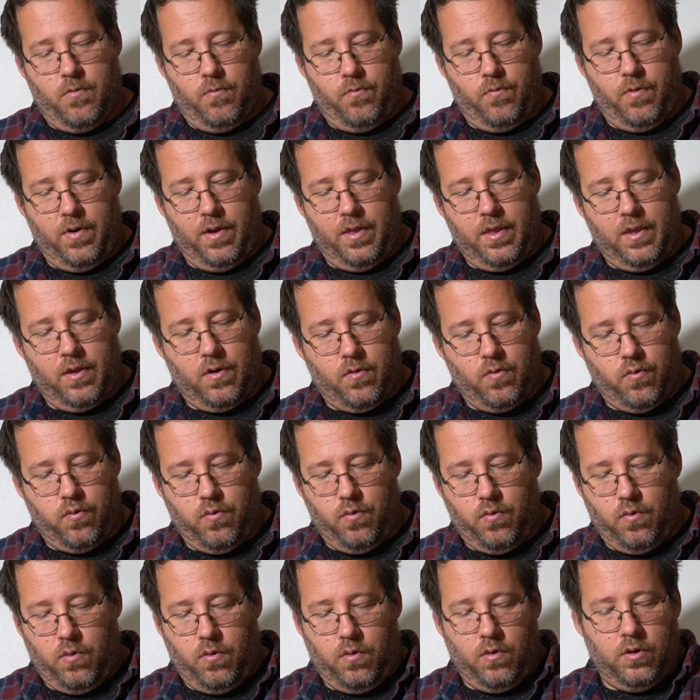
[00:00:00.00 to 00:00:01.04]
Really
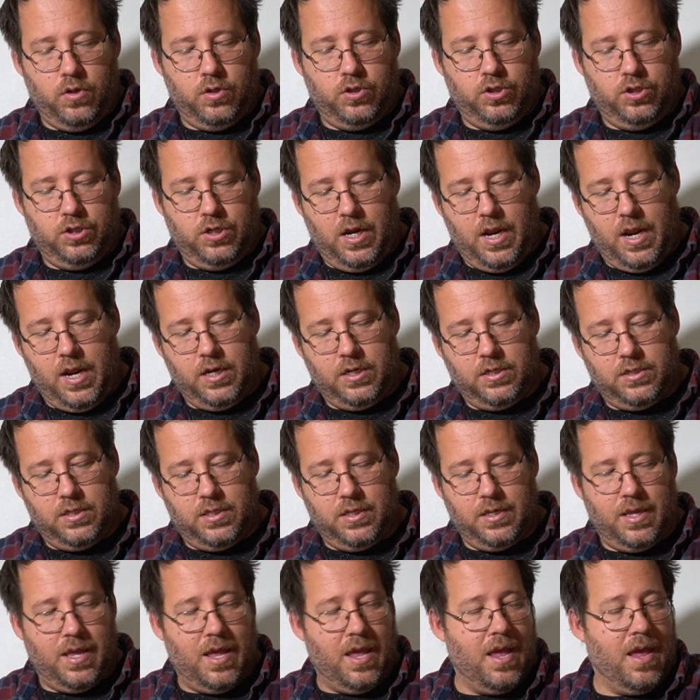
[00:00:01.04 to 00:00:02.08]
cool change
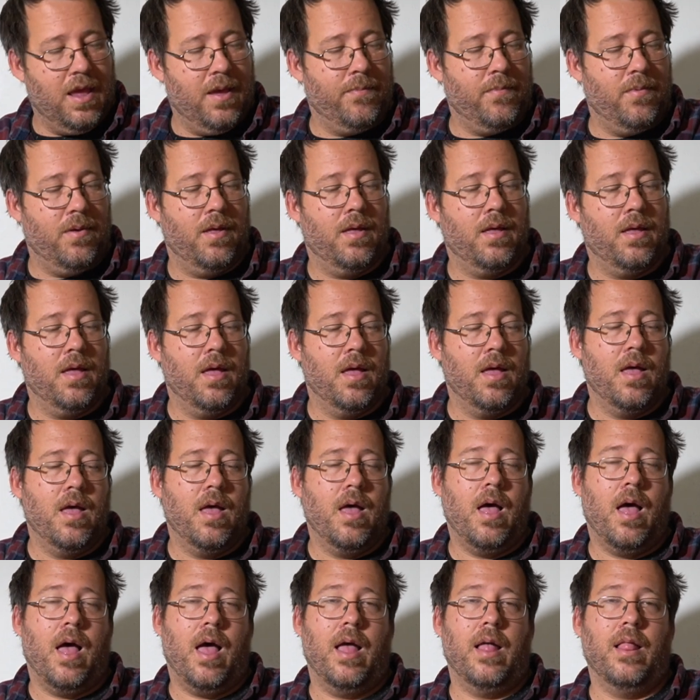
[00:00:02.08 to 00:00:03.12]
to the game.
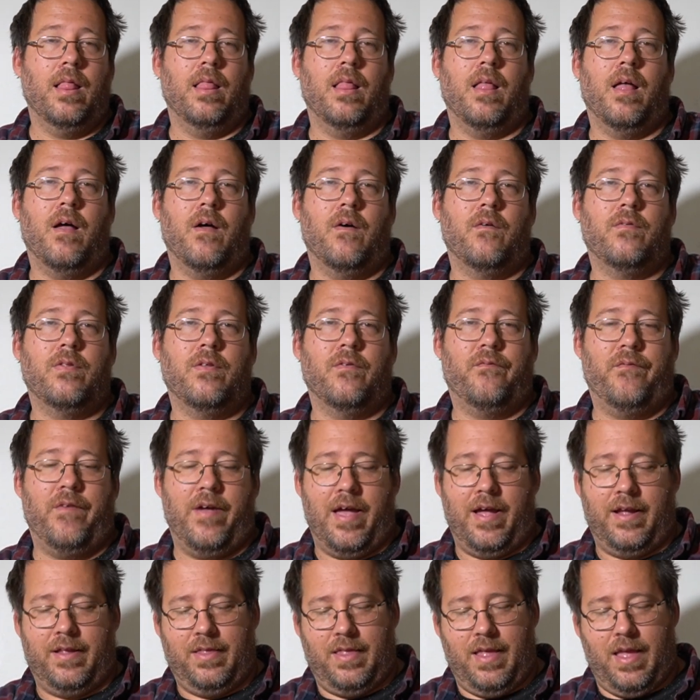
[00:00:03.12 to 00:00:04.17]
I love the
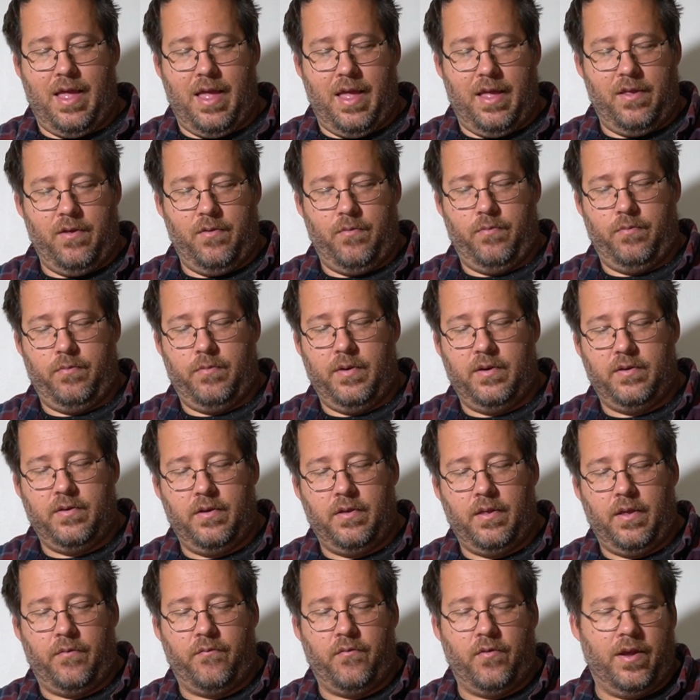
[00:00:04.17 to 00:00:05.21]
fact that, you know, especially
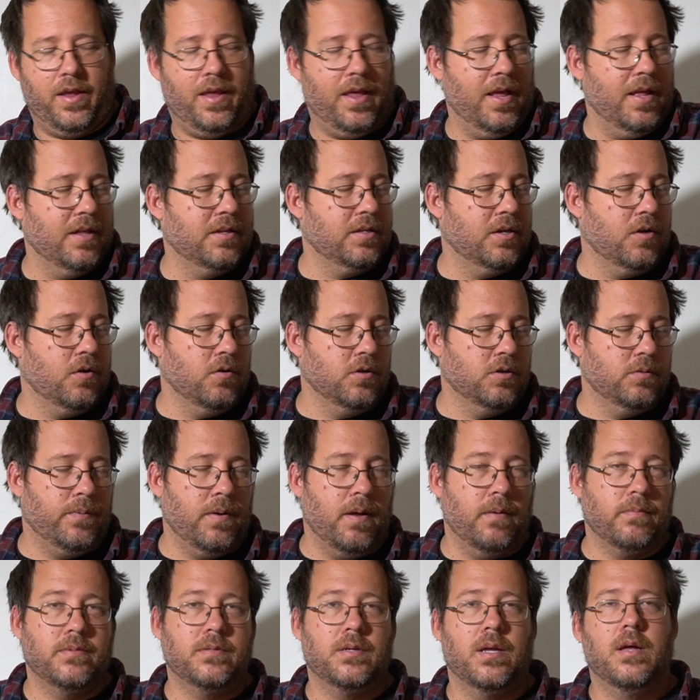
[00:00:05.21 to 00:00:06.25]
like for kids and
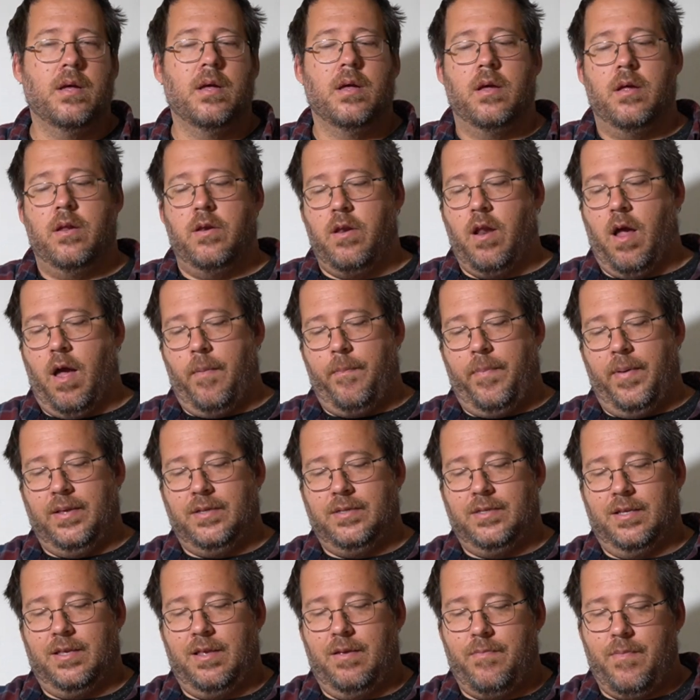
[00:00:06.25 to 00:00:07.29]
Goosebumps, not
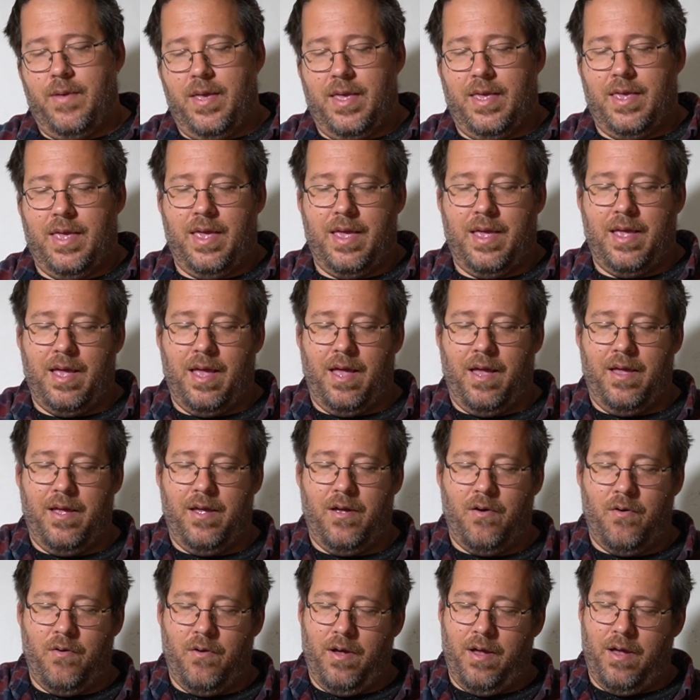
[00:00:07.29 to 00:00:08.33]
basically making you
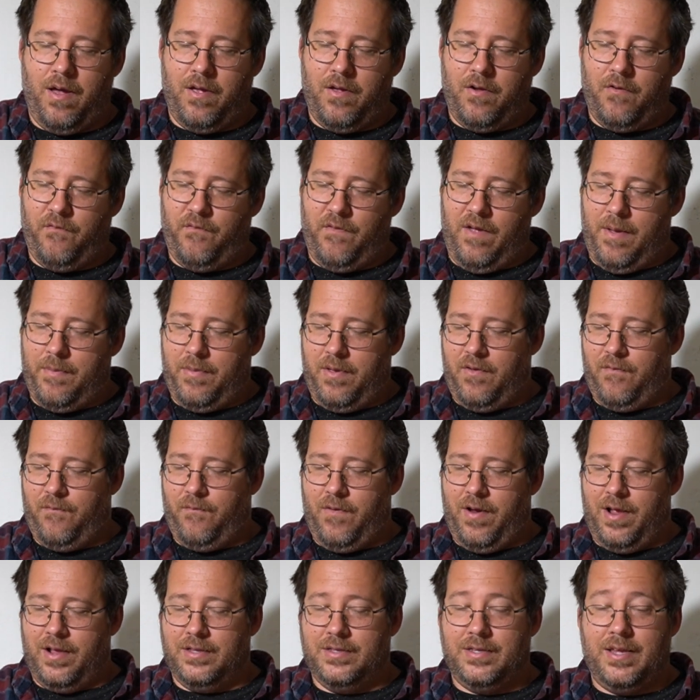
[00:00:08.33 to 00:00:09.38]
know uh, your family and
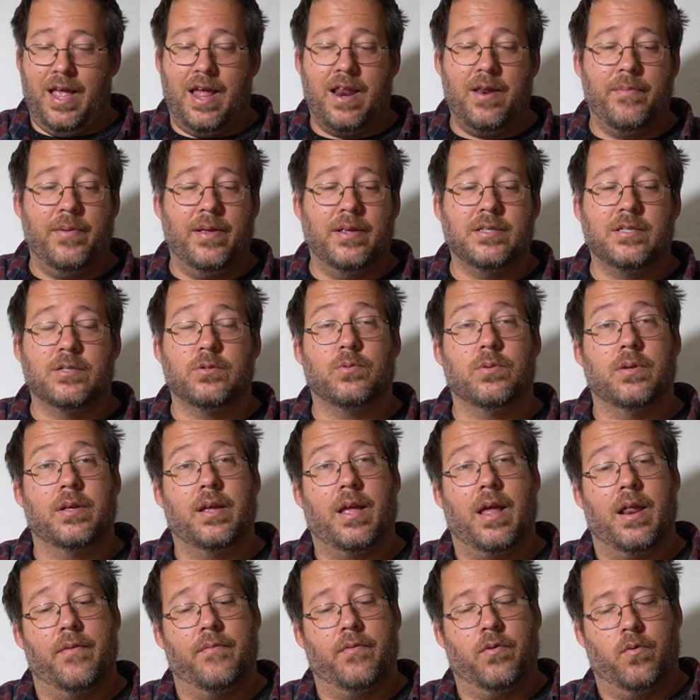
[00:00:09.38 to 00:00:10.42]
friends the enemies is really
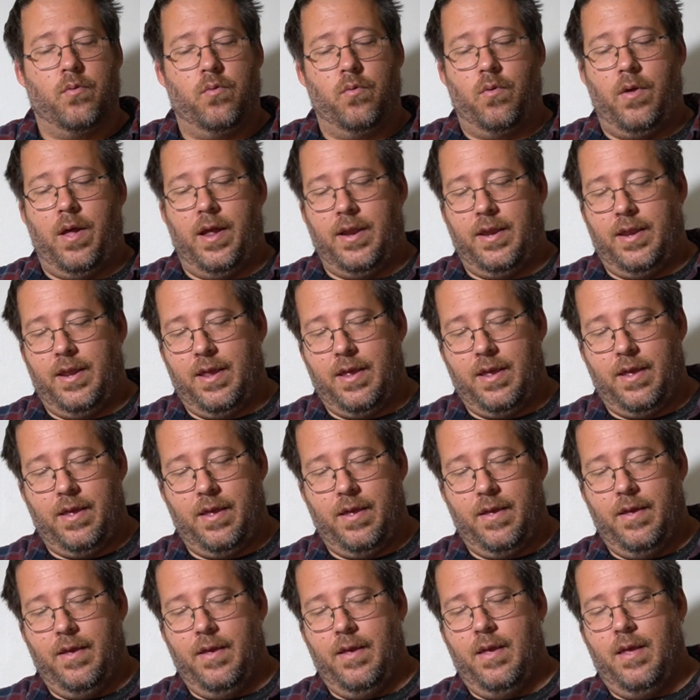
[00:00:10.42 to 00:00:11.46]
kind of a cool
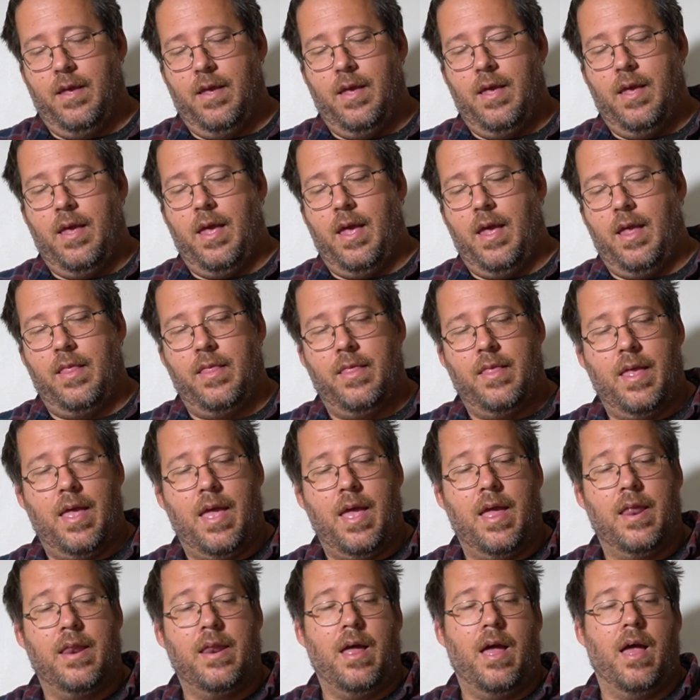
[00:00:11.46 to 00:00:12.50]
idea. And
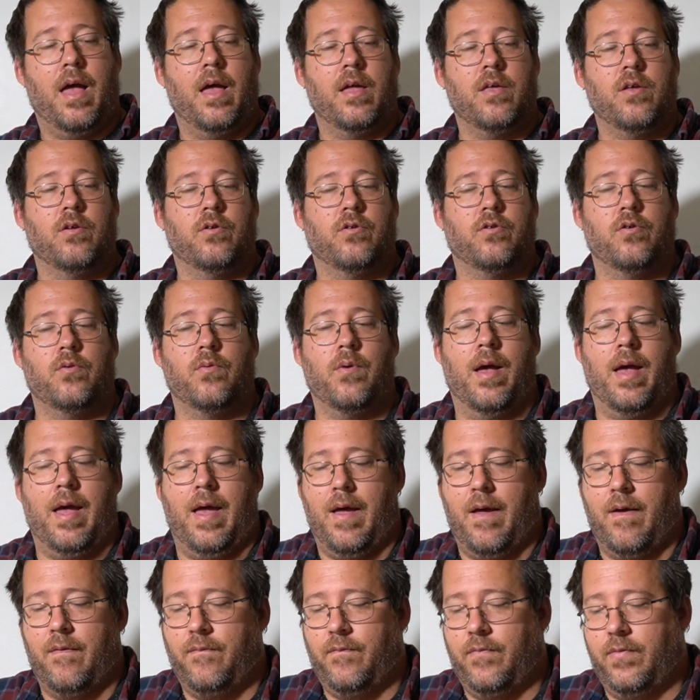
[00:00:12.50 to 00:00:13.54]
then uh, you do
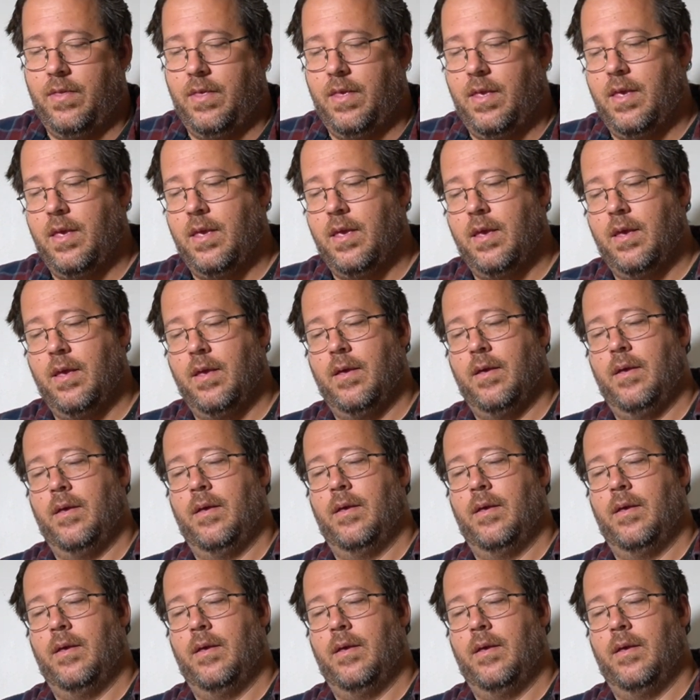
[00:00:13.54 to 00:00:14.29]
have the